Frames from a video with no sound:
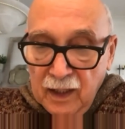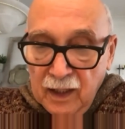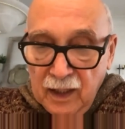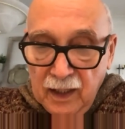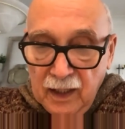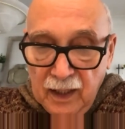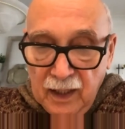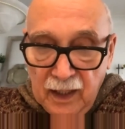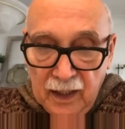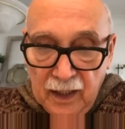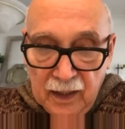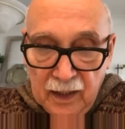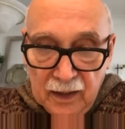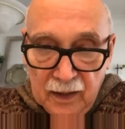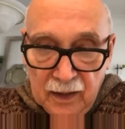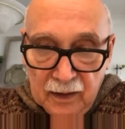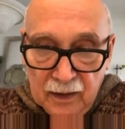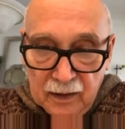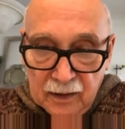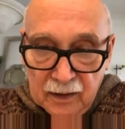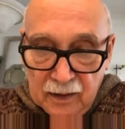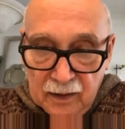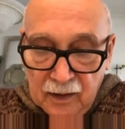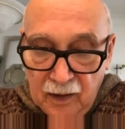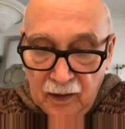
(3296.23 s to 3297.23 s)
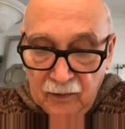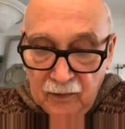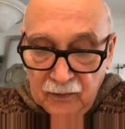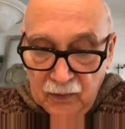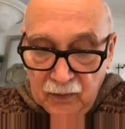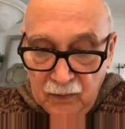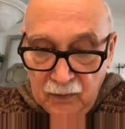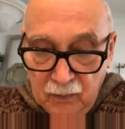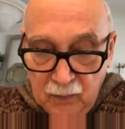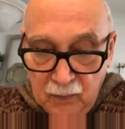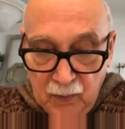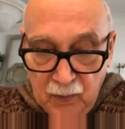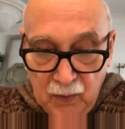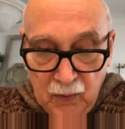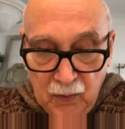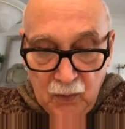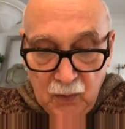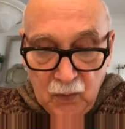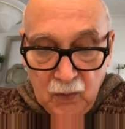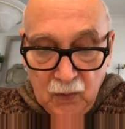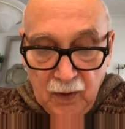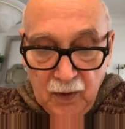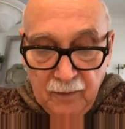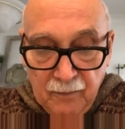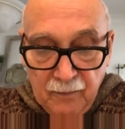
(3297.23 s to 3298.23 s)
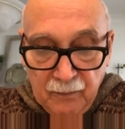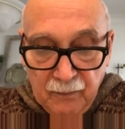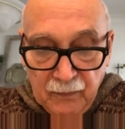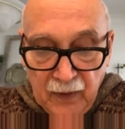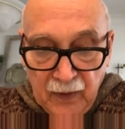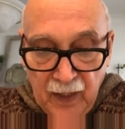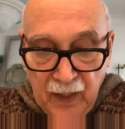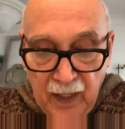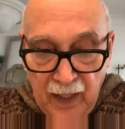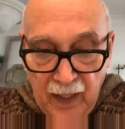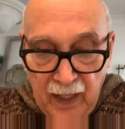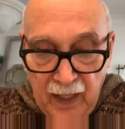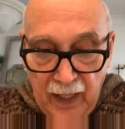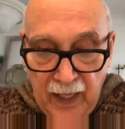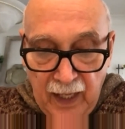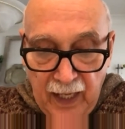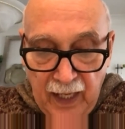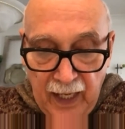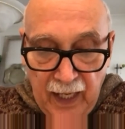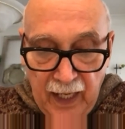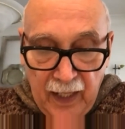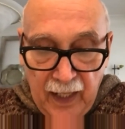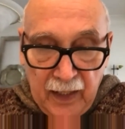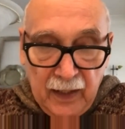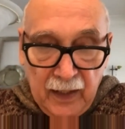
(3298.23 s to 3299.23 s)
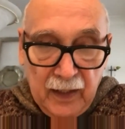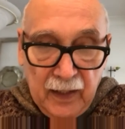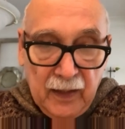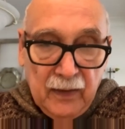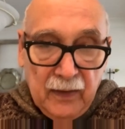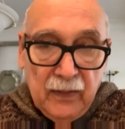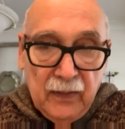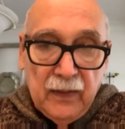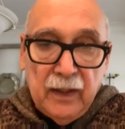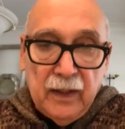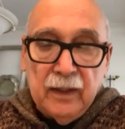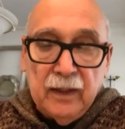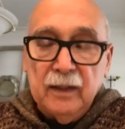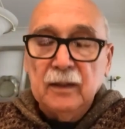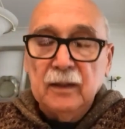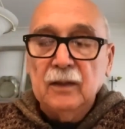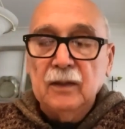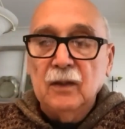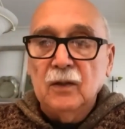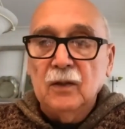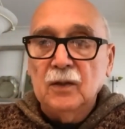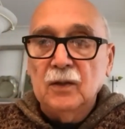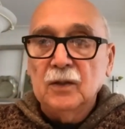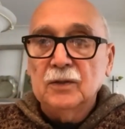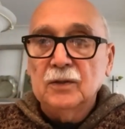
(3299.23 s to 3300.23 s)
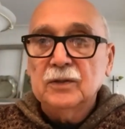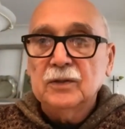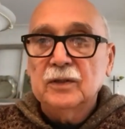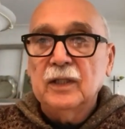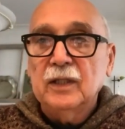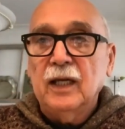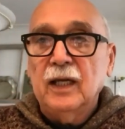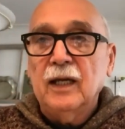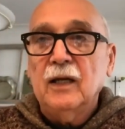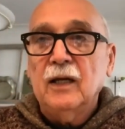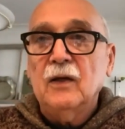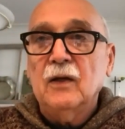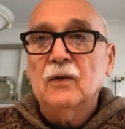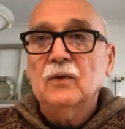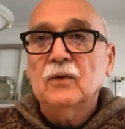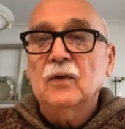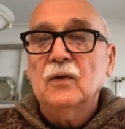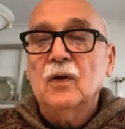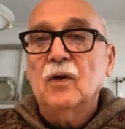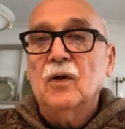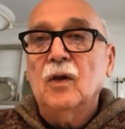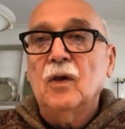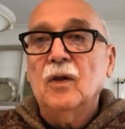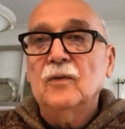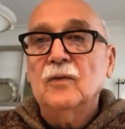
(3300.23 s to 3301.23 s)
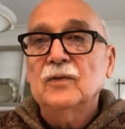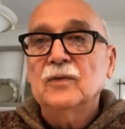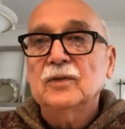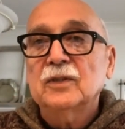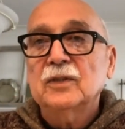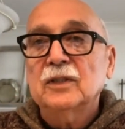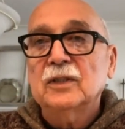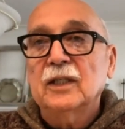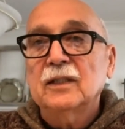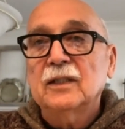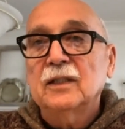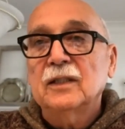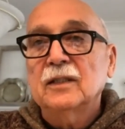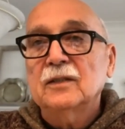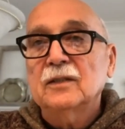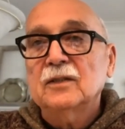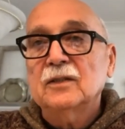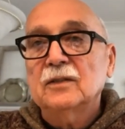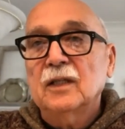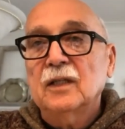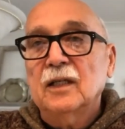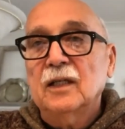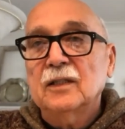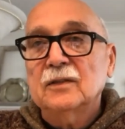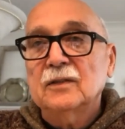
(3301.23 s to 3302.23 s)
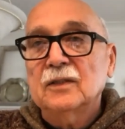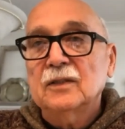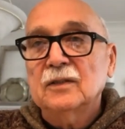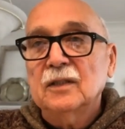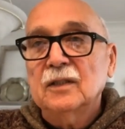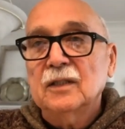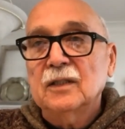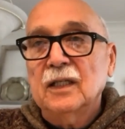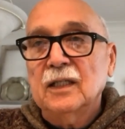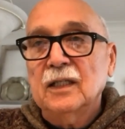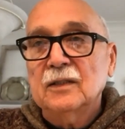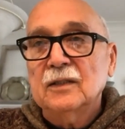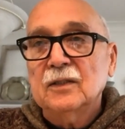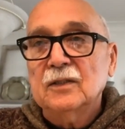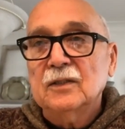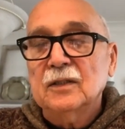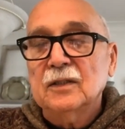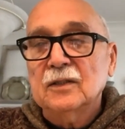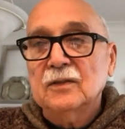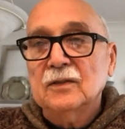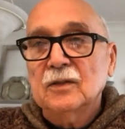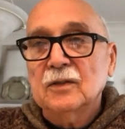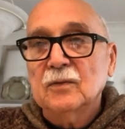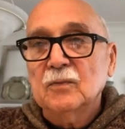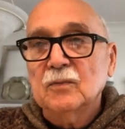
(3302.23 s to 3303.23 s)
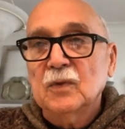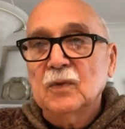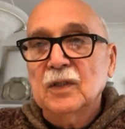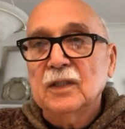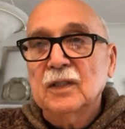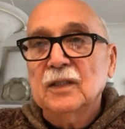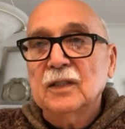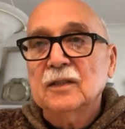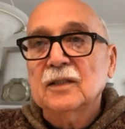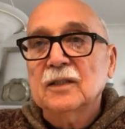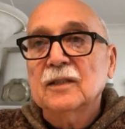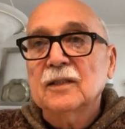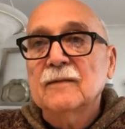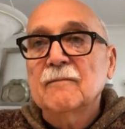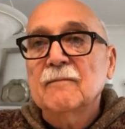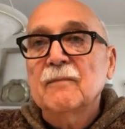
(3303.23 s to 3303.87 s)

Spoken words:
and cover the road. And then it lulls down. All of a sudden, it's not as intense as it was.